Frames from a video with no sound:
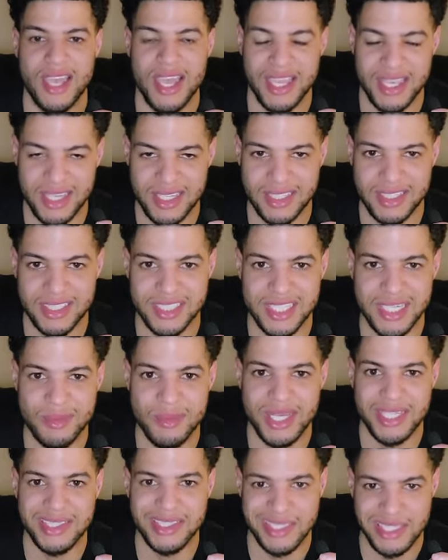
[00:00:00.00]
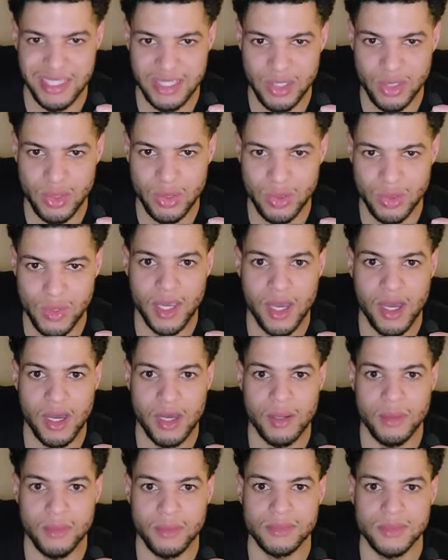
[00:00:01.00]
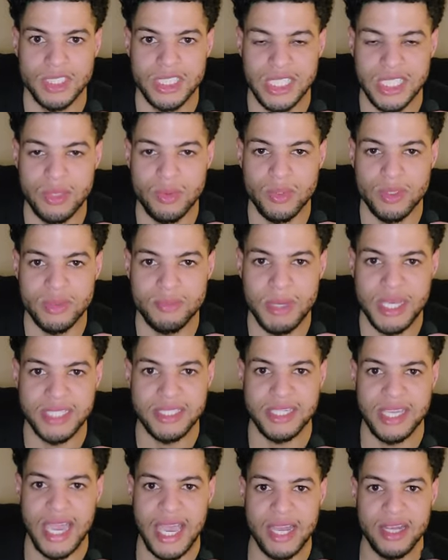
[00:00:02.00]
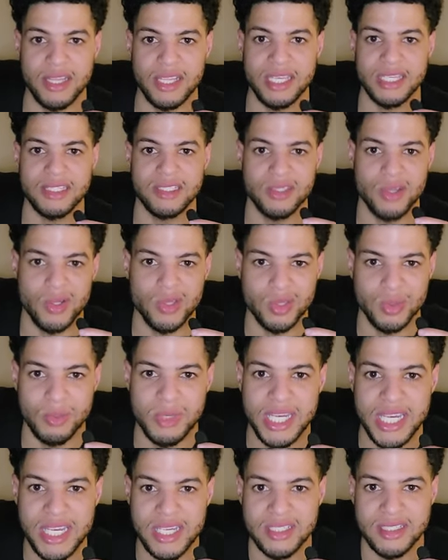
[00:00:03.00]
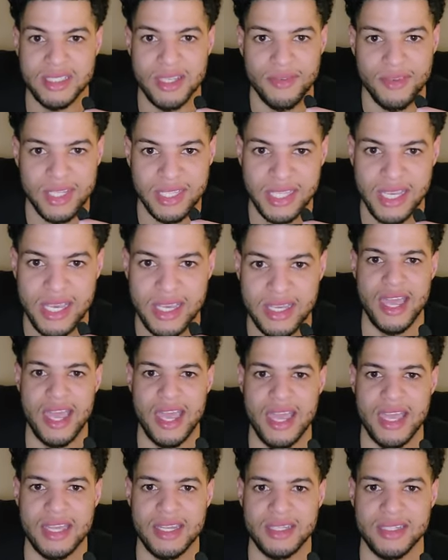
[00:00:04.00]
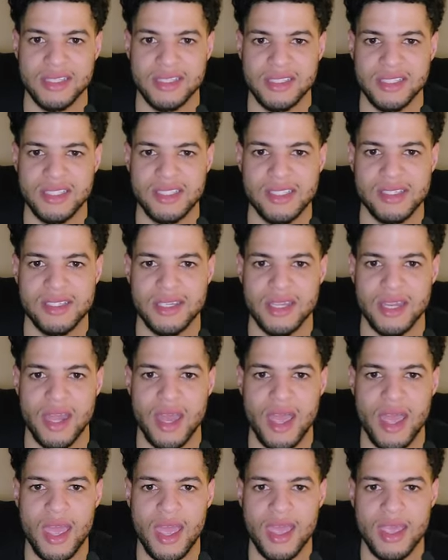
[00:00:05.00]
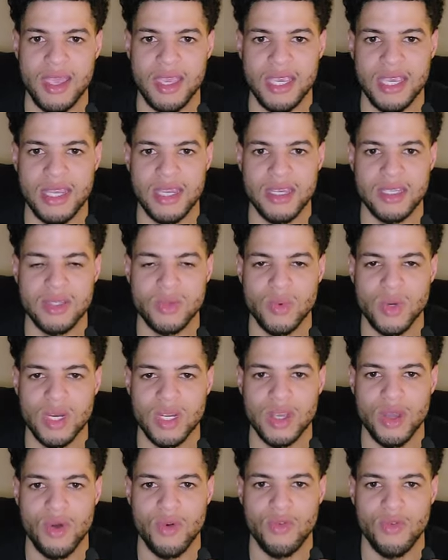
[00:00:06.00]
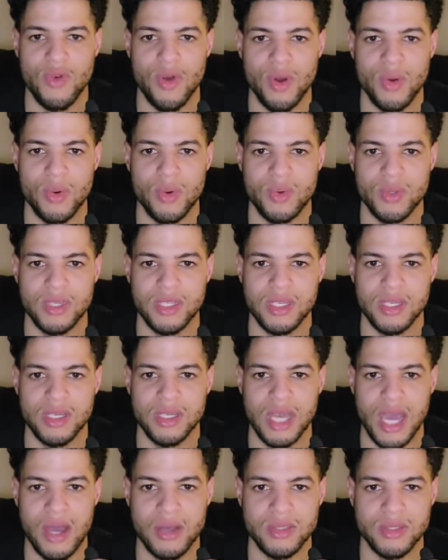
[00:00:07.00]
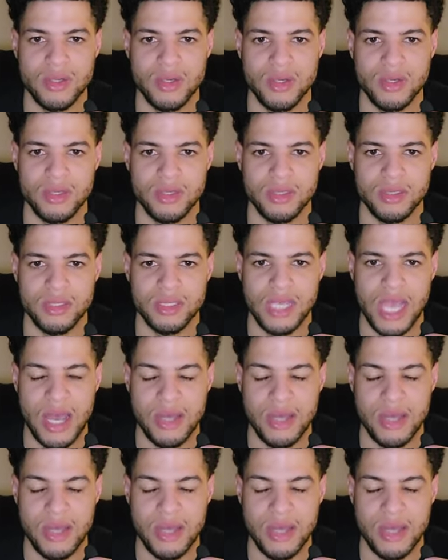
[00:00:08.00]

and she basically knew um she was basically handling his social media and stuff like that and she just said hey he doesn't want to go forward with the i was going